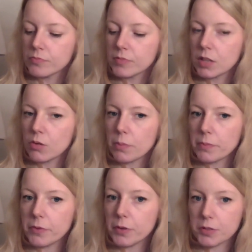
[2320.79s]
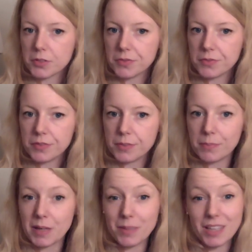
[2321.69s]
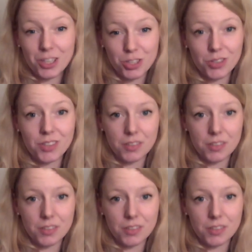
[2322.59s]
cropped version. Maybe I should